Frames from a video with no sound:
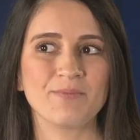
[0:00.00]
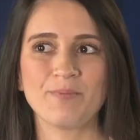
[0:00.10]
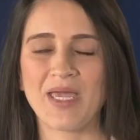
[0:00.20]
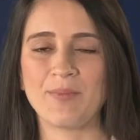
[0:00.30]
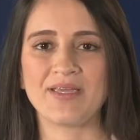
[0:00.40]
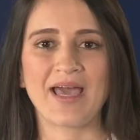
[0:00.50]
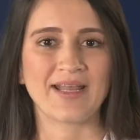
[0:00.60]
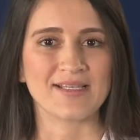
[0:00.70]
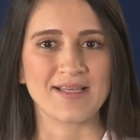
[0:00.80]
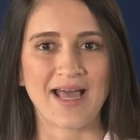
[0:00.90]
may be
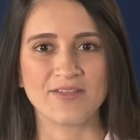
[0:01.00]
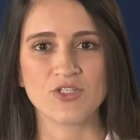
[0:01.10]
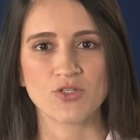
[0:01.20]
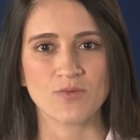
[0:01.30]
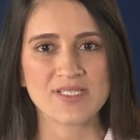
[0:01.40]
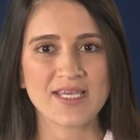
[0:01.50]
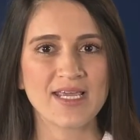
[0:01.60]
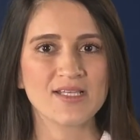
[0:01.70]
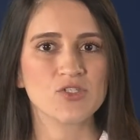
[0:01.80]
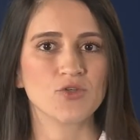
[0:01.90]
getting additional
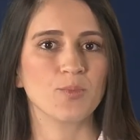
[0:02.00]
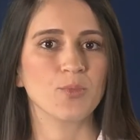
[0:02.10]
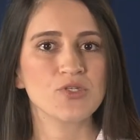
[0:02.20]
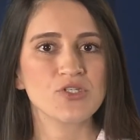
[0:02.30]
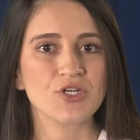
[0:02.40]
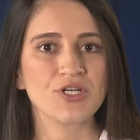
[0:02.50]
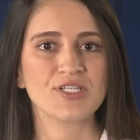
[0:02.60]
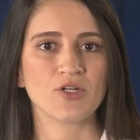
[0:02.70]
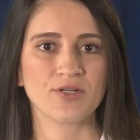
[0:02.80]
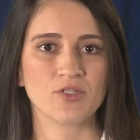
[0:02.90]
skins or boosters
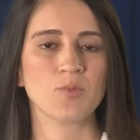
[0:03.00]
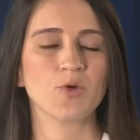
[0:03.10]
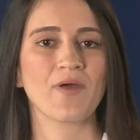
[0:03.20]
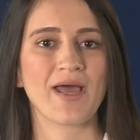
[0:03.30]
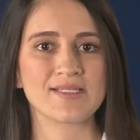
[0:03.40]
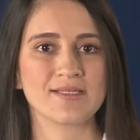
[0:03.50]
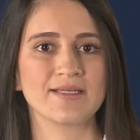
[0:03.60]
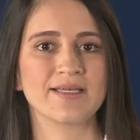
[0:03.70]
in order to progress in the